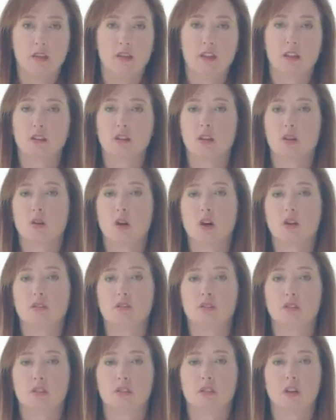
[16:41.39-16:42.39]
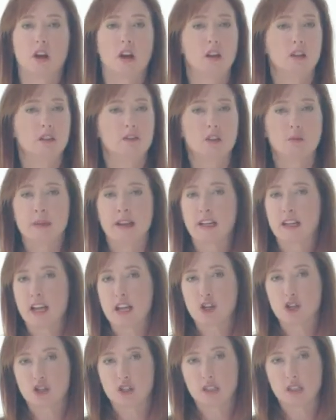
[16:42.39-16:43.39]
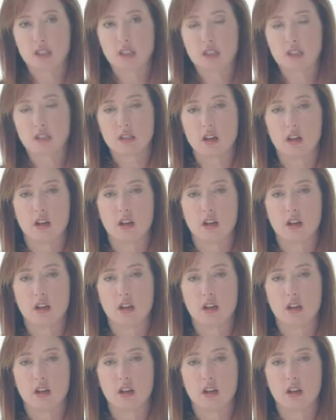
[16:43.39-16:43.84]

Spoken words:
They'll go over all of your medications,